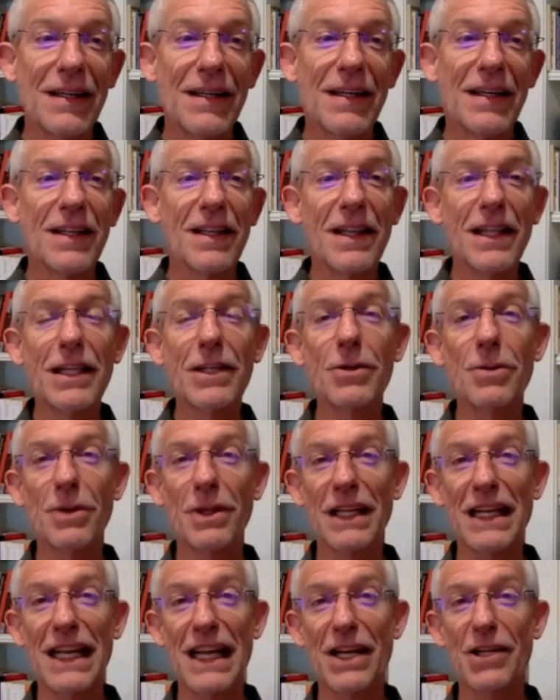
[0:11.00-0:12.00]

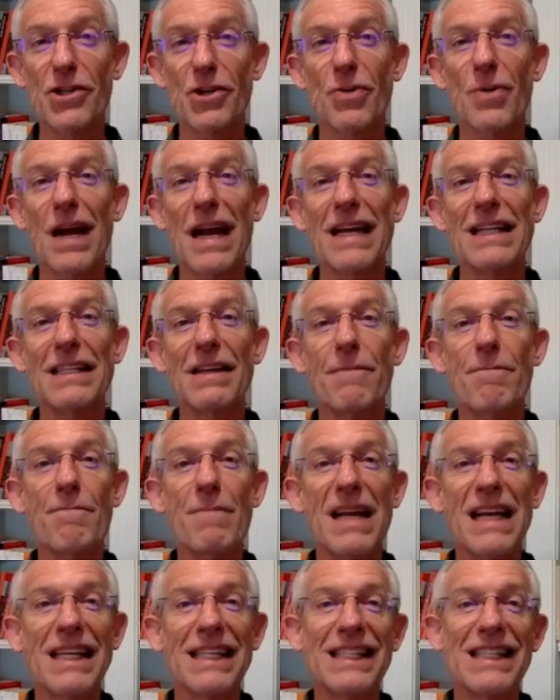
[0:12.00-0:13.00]
Literally, interregnum
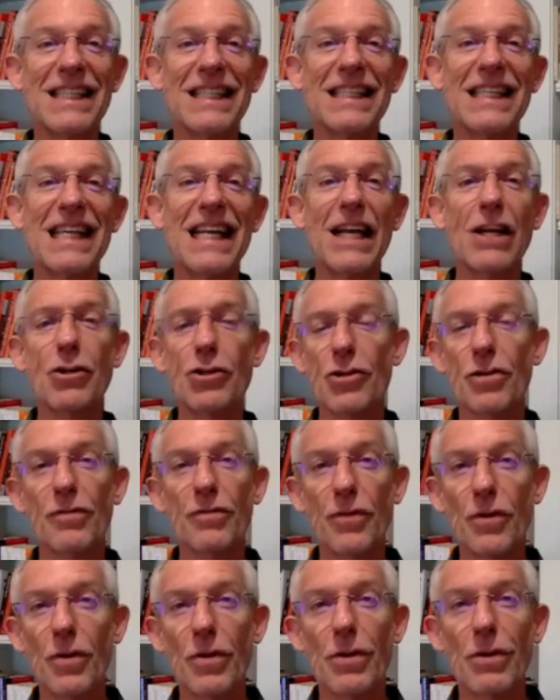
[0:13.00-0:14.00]
means
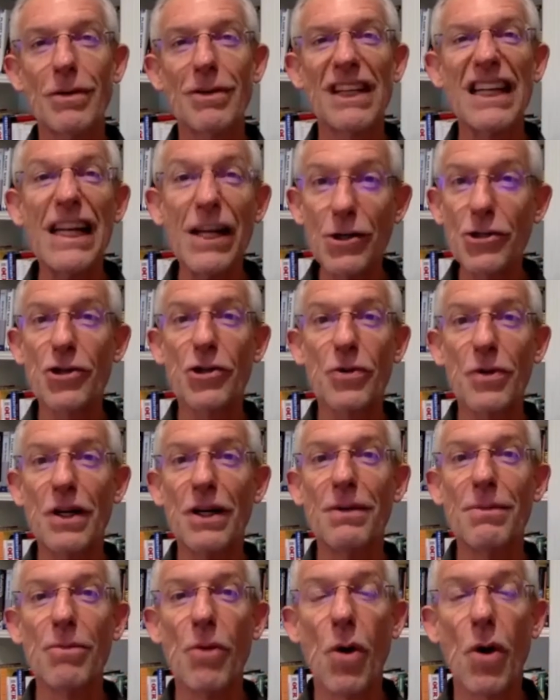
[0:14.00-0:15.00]
interval,
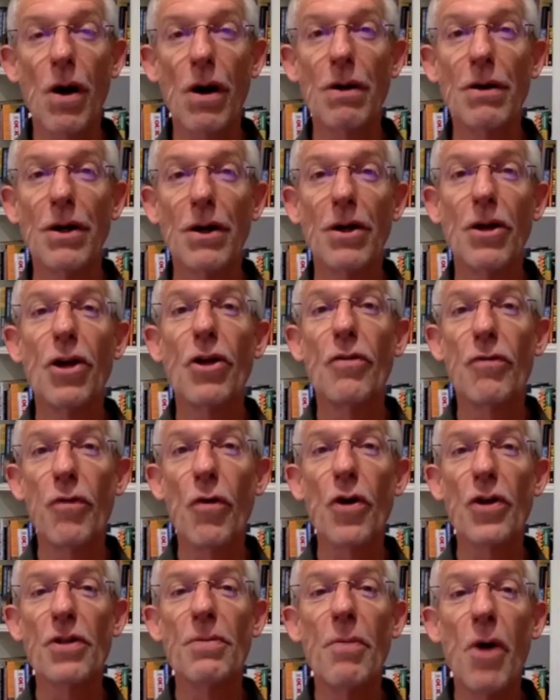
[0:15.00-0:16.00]
interim, or
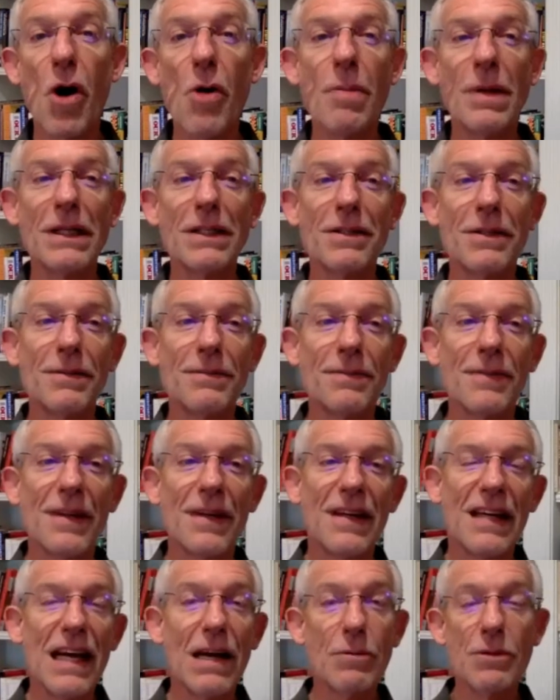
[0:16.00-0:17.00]
for the moment.
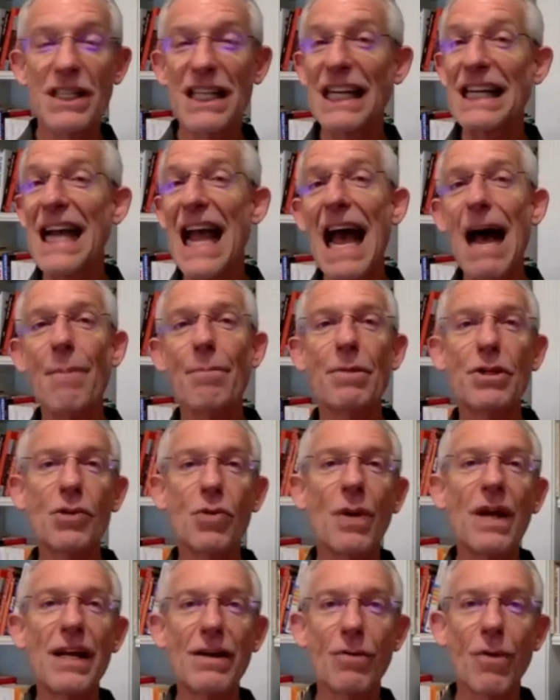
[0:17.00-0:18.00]
It was the gap
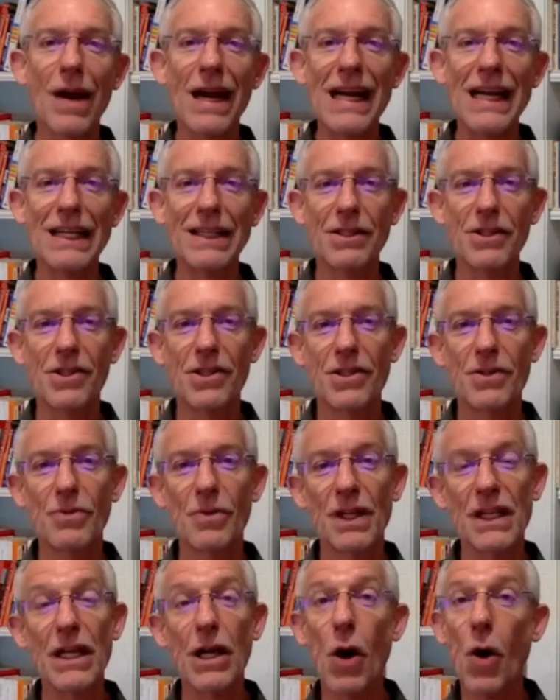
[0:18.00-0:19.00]
between reigns,
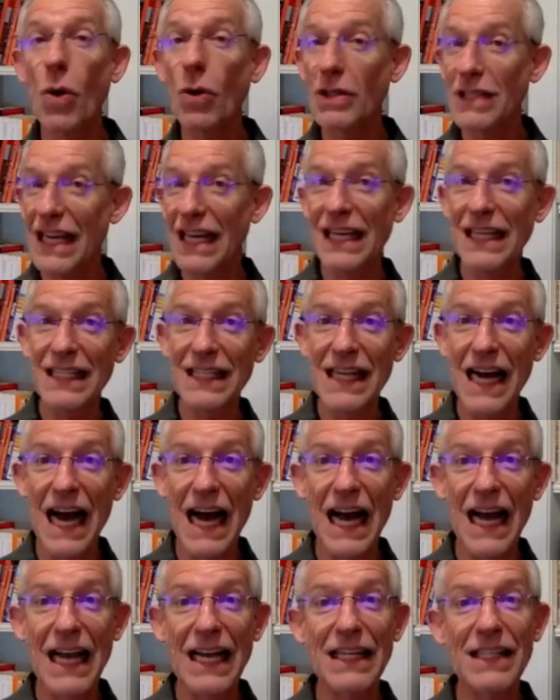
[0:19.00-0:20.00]
when the old king had
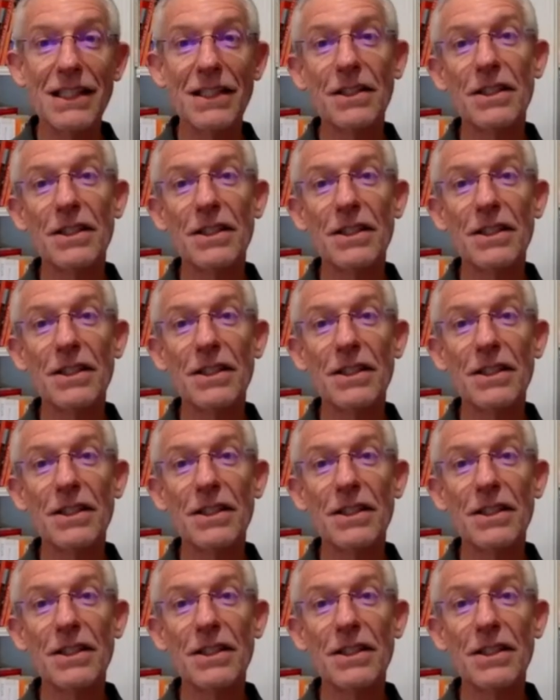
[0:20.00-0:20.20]
died,